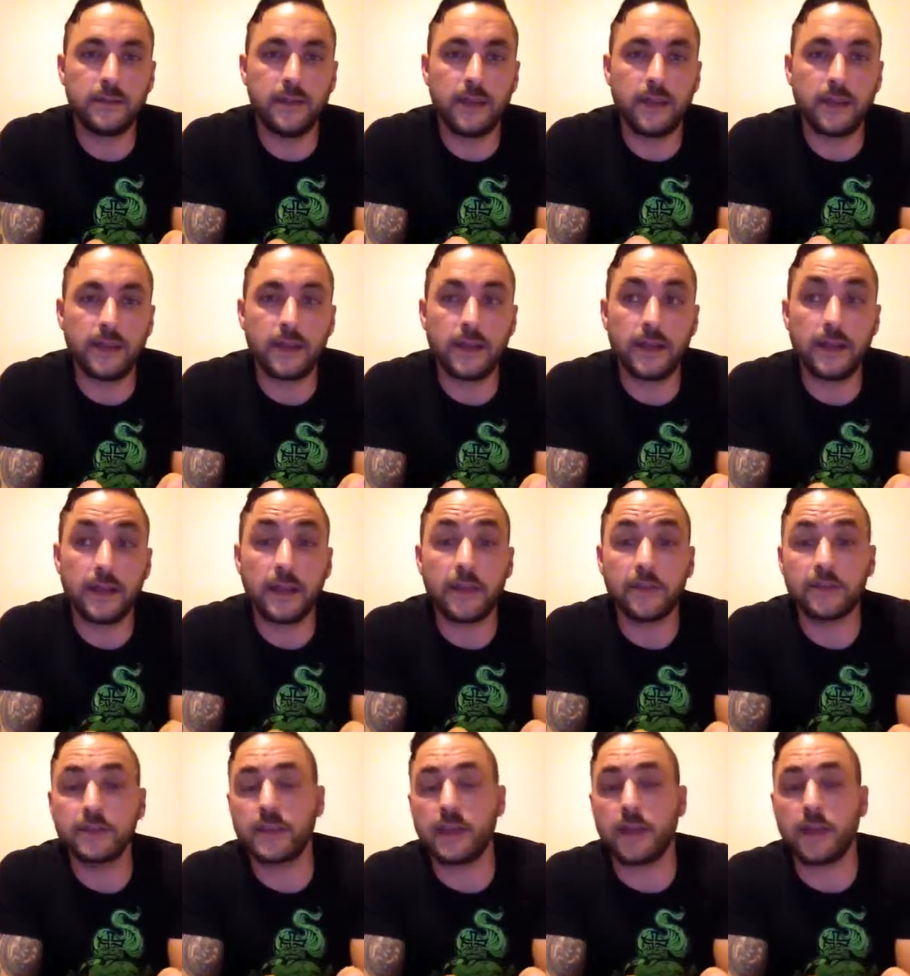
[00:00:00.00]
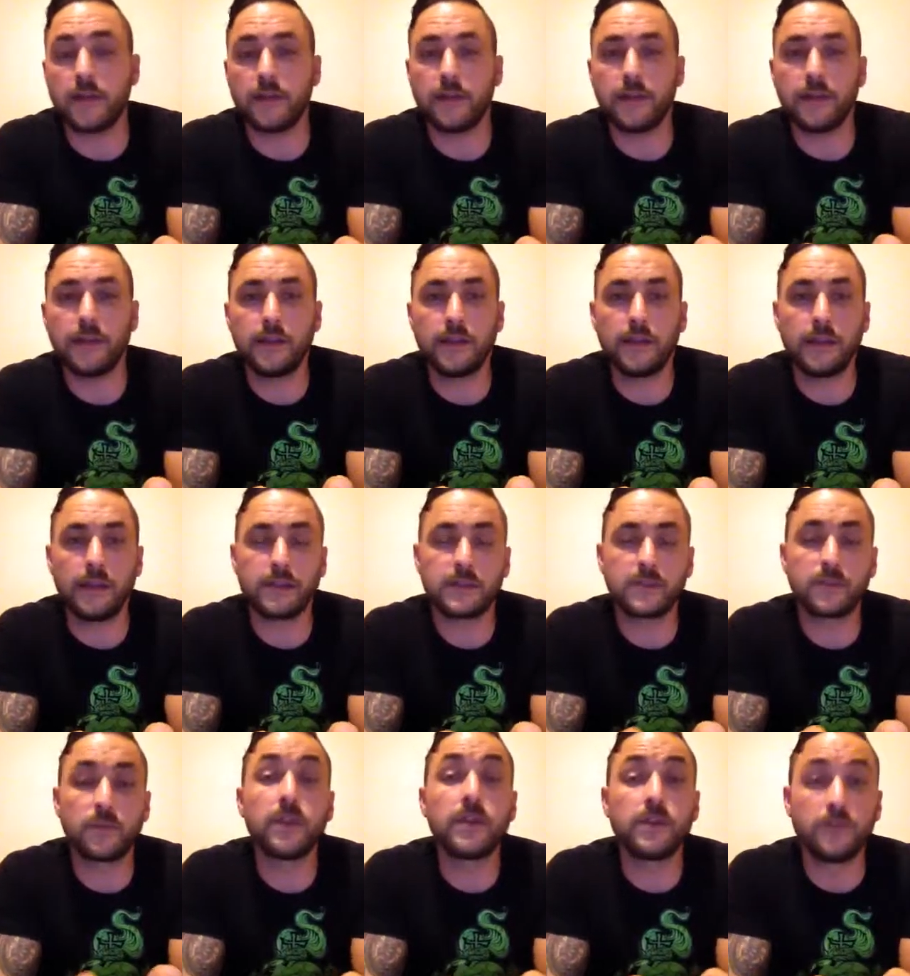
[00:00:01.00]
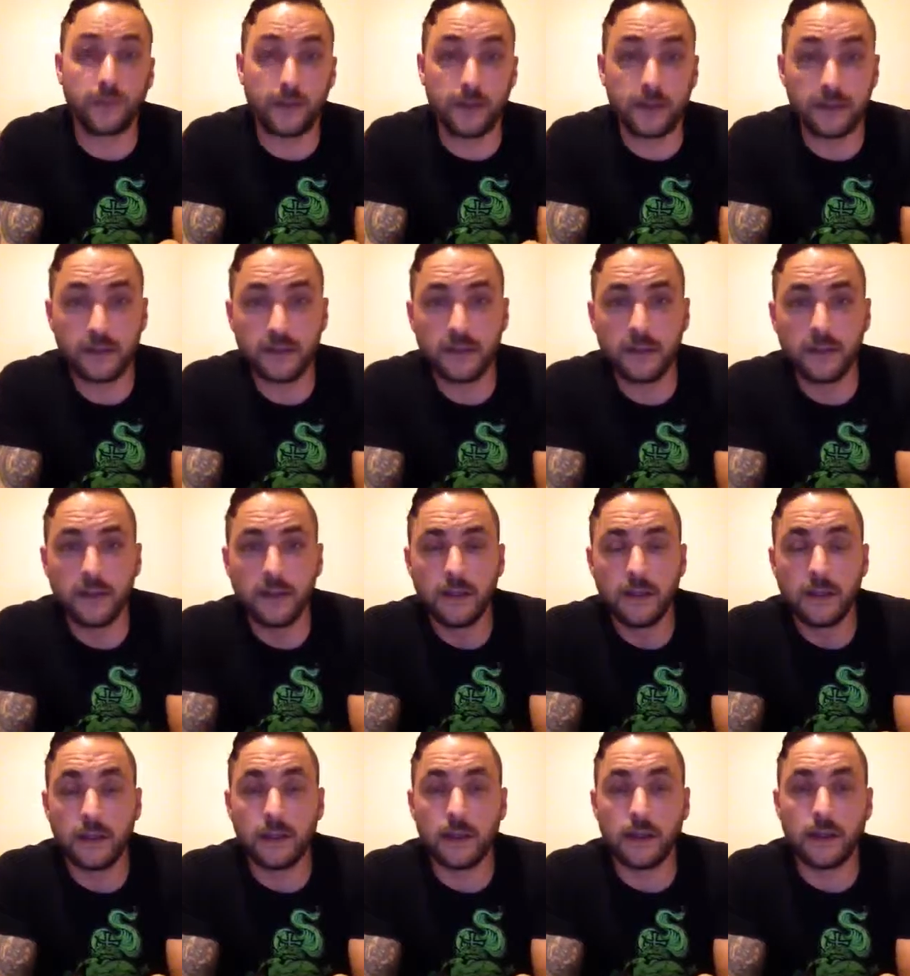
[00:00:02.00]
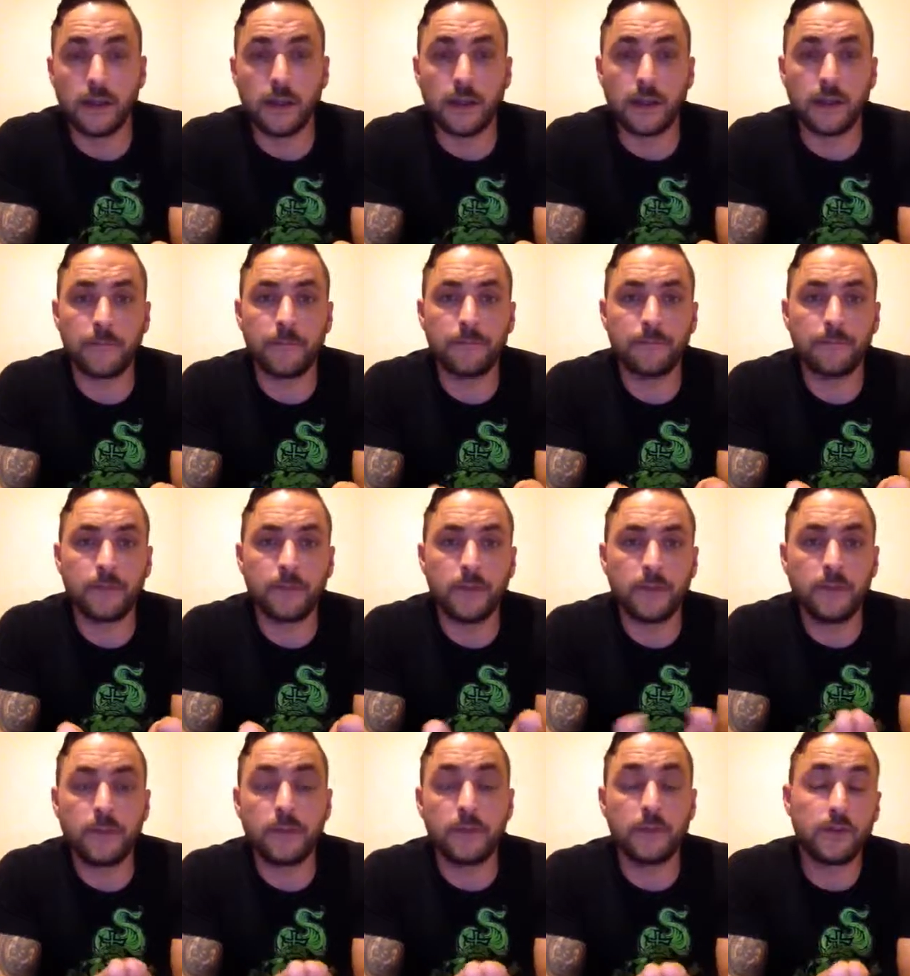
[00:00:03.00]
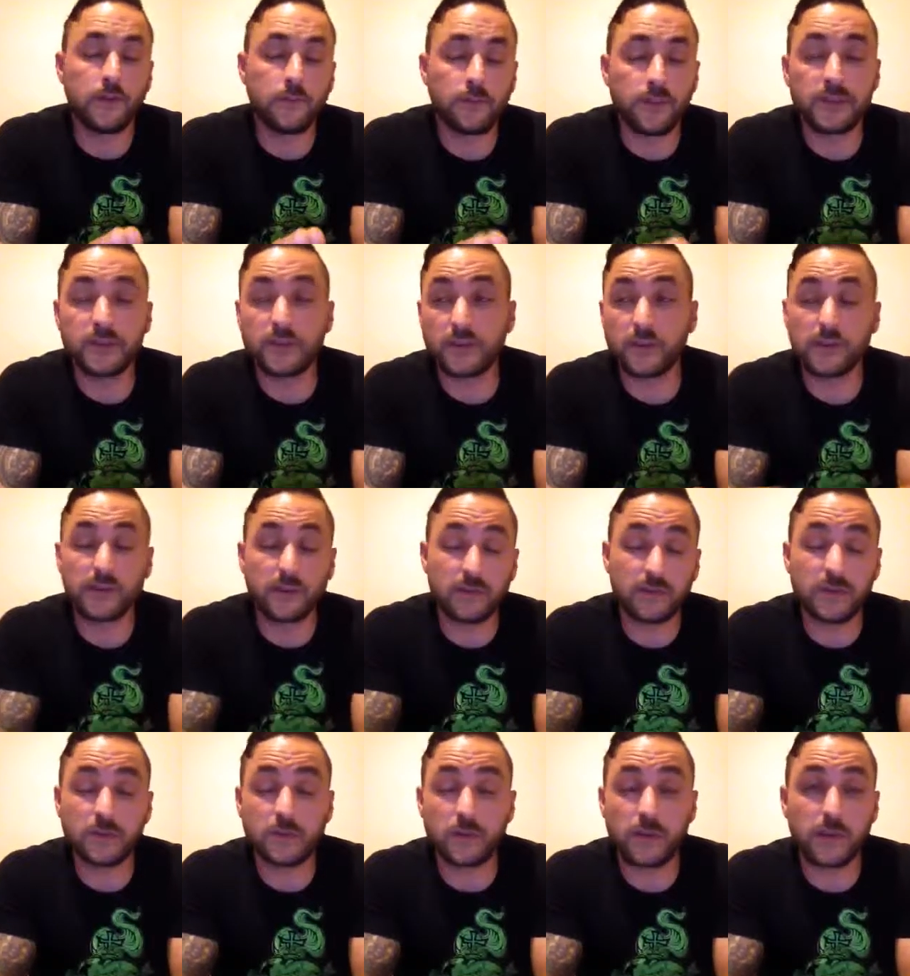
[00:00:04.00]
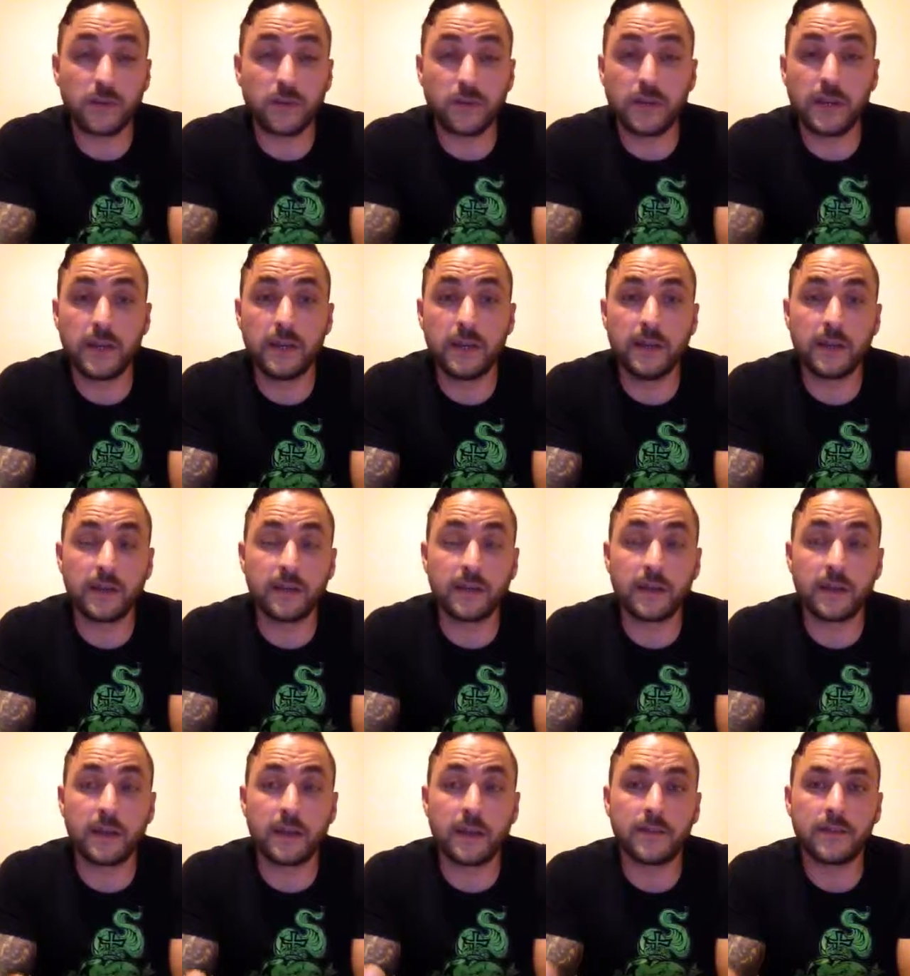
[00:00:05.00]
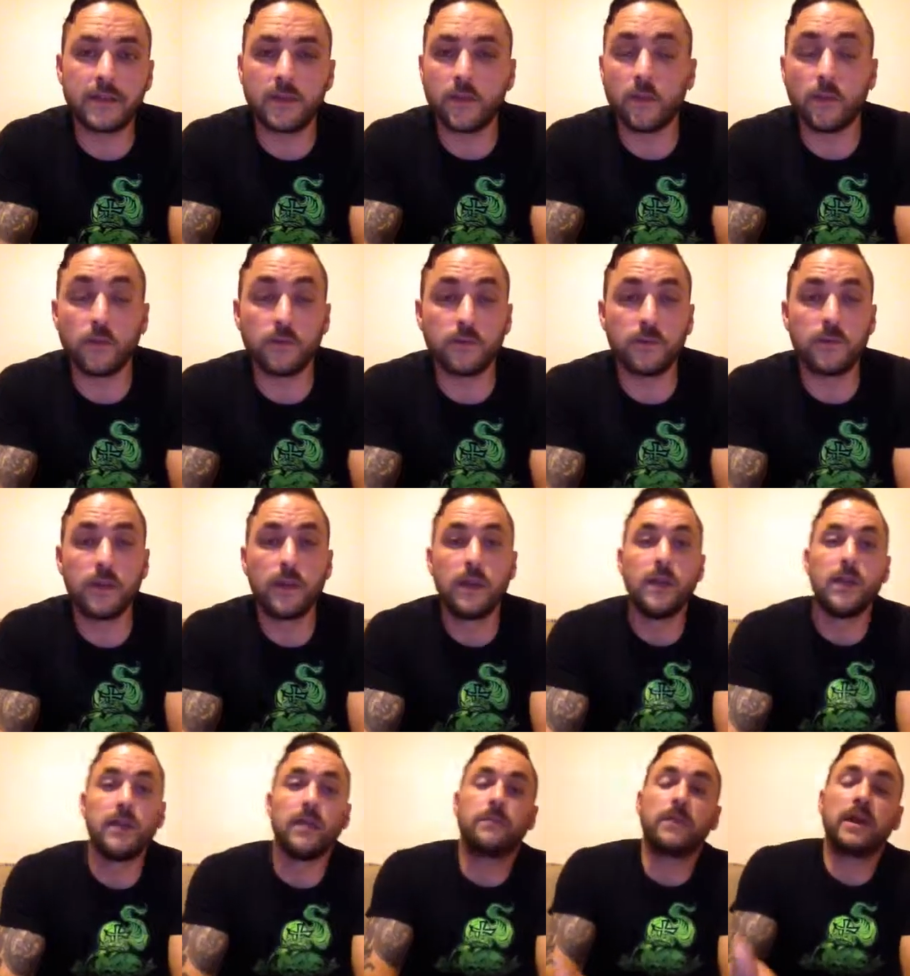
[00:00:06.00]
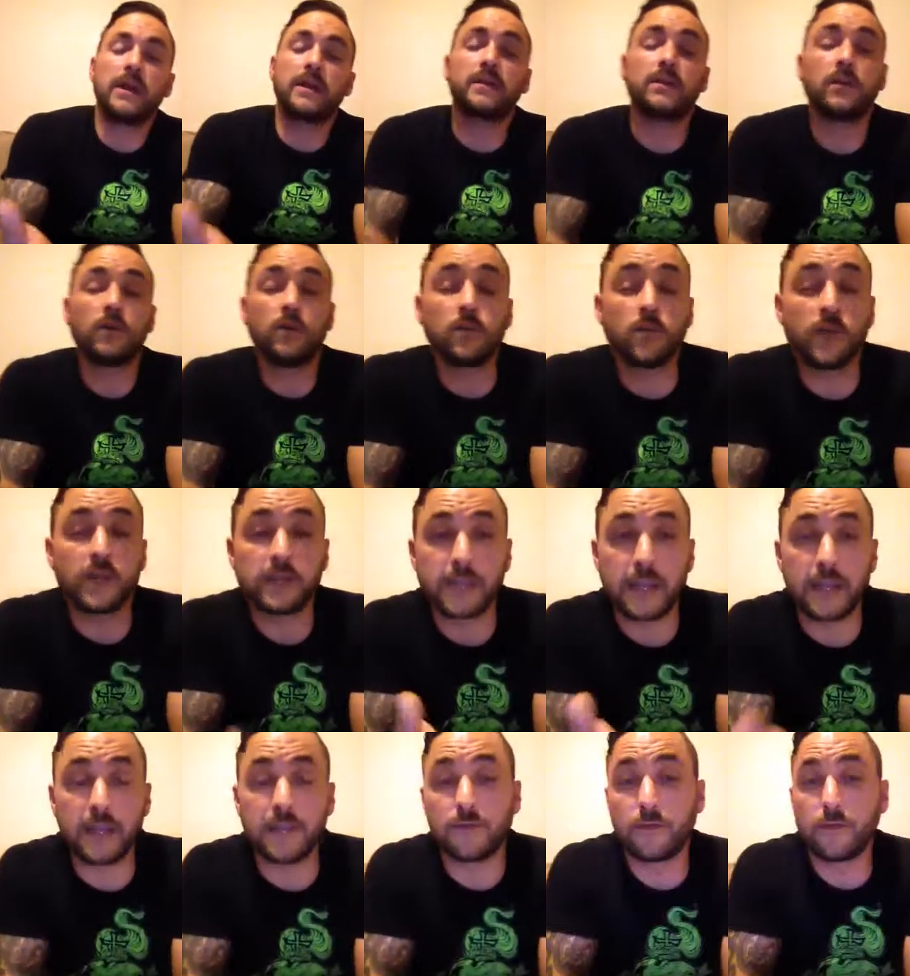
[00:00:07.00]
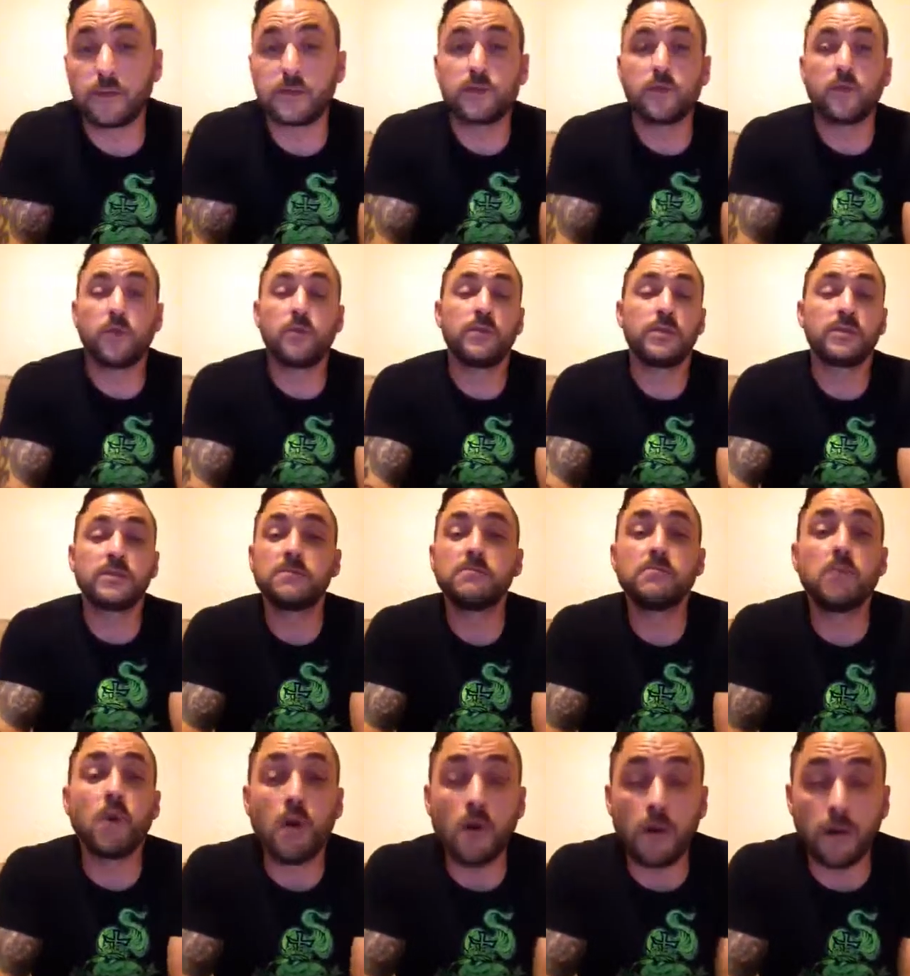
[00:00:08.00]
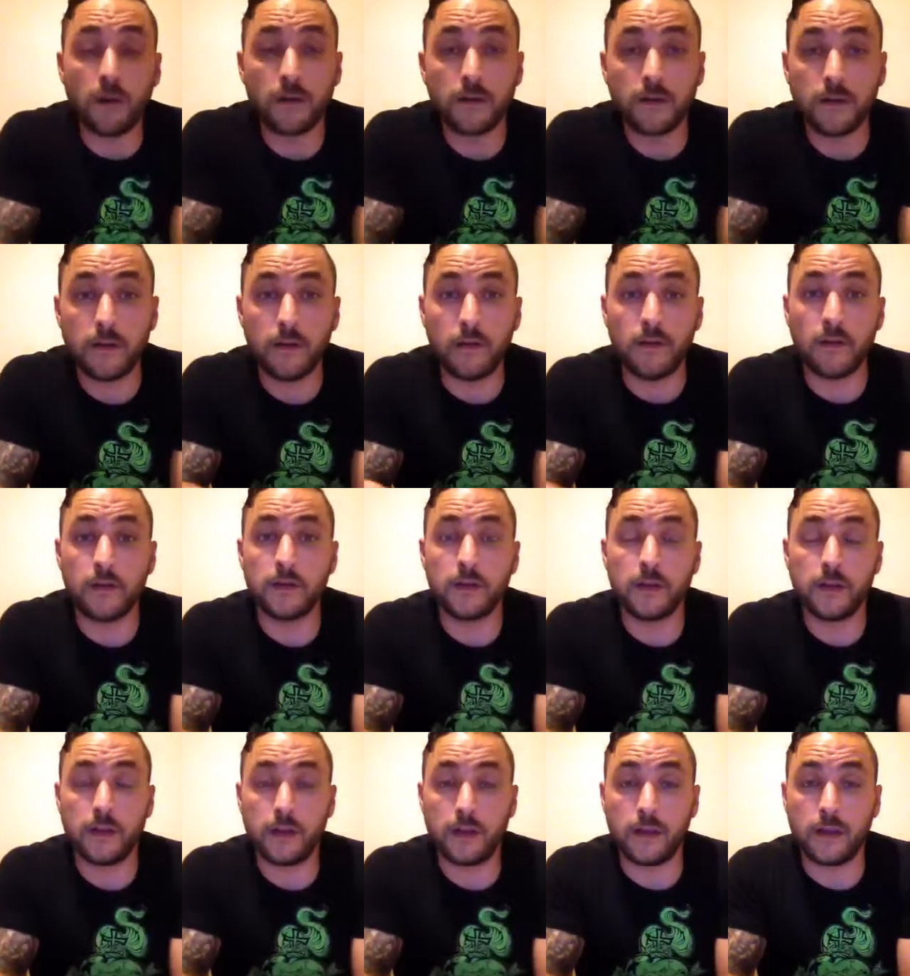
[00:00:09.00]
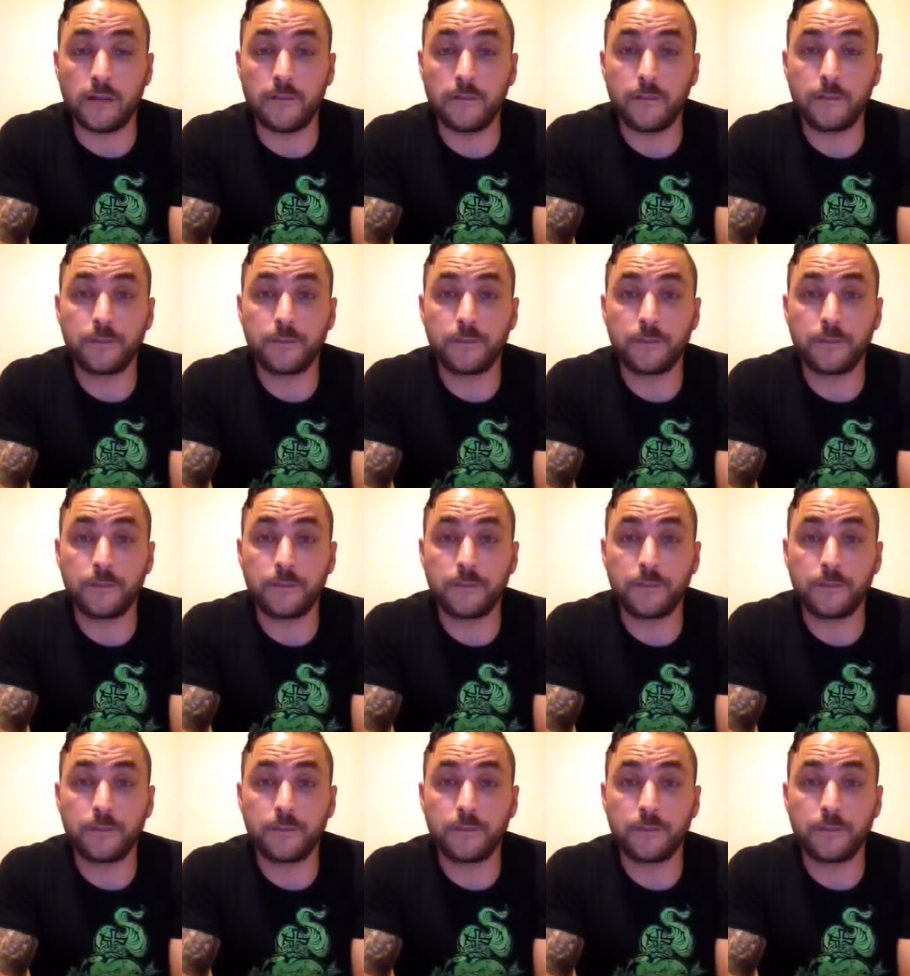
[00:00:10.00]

uh, in Harris County, and that's Spring Creek. Uh, you can do research on Spring Creek and uh, the old. Back in the old west, they had the first prohibition bar on uh,